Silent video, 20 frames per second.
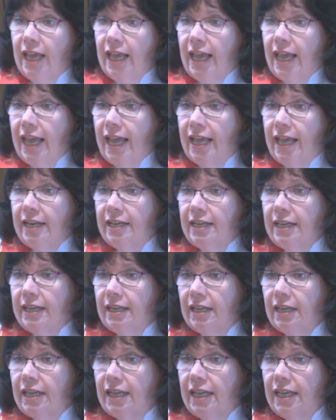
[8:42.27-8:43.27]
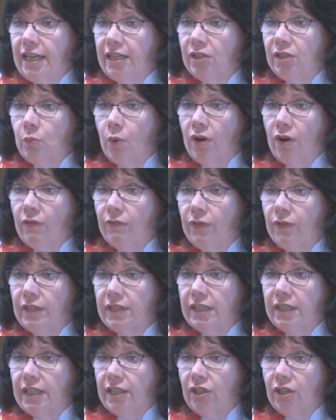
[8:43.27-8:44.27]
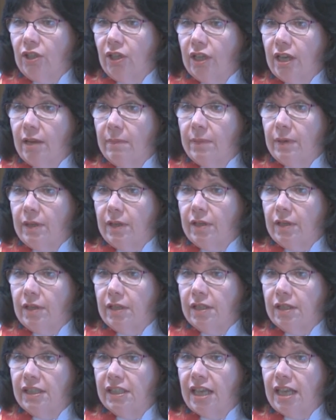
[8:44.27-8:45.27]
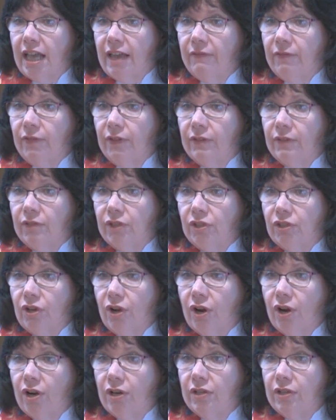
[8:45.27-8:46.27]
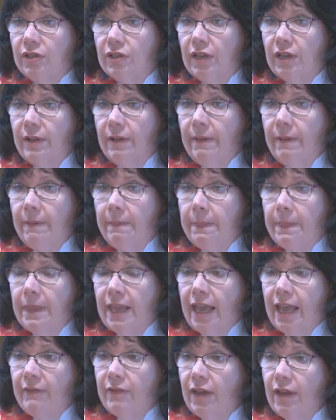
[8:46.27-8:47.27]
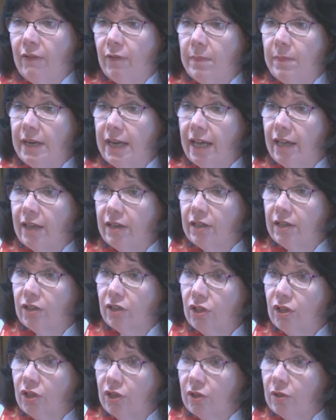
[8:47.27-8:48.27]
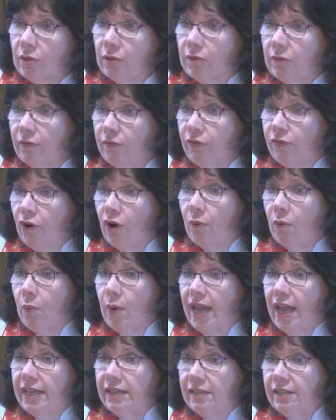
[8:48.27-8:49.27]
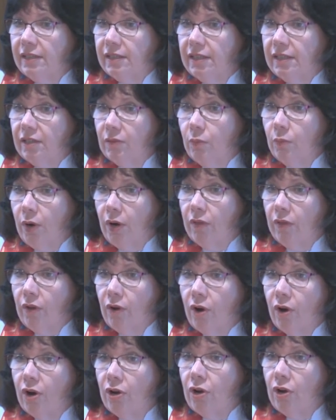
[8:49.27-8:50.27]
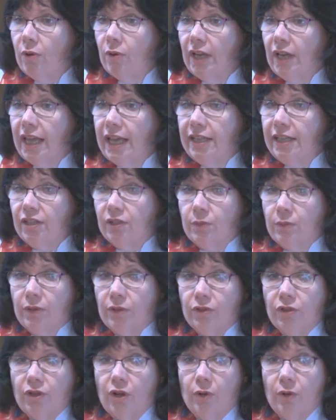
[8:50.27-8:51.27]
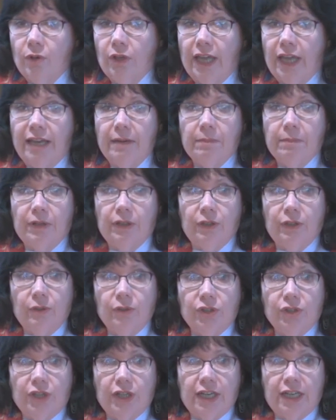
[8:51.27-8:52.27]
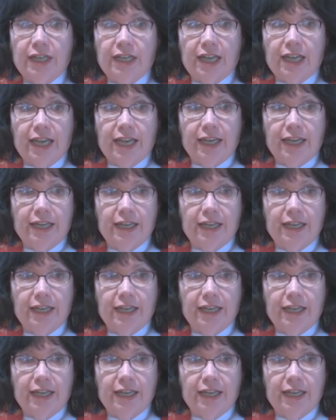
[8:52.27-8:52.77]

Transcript: And it's wonderful, isn't it, to look up at a sky full of stars? Have you ever been out to the far west where there are no lights, where there's no light pollution at night?